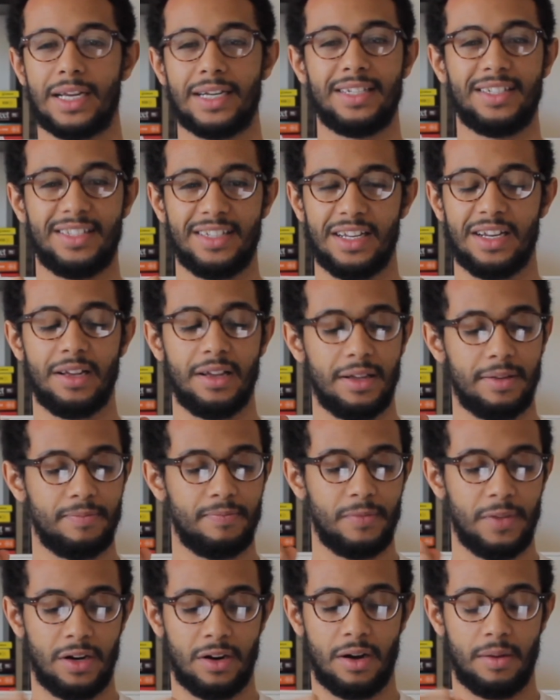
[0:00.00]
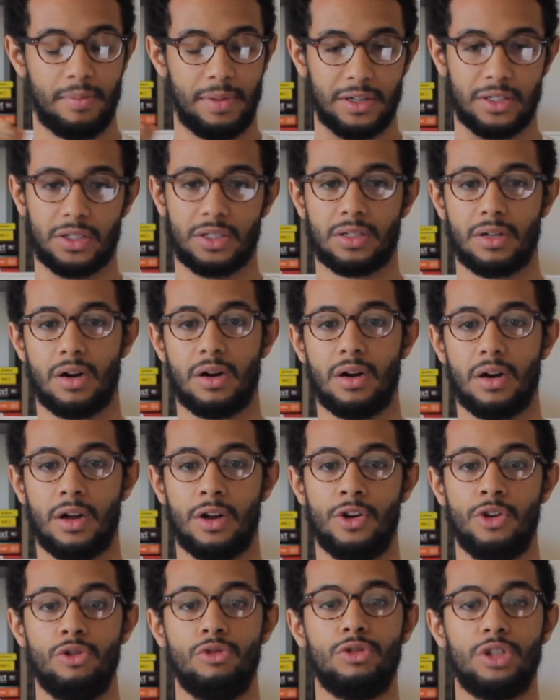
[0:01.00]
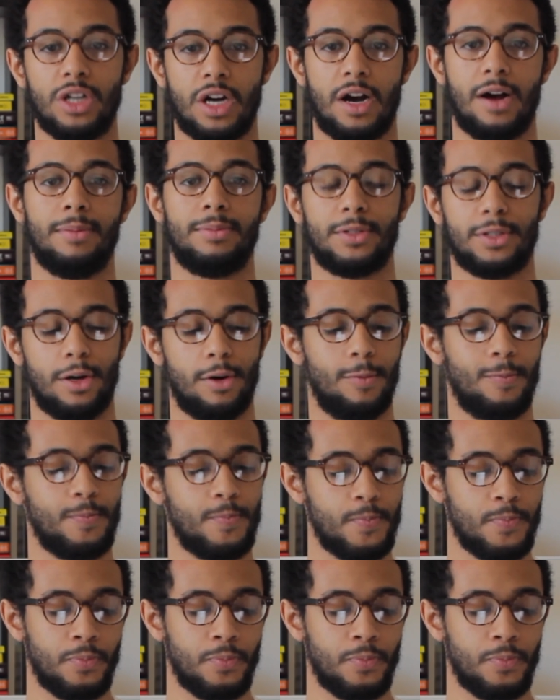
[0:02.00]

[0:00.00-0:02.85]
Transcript: I just need I'm about to start a new job, so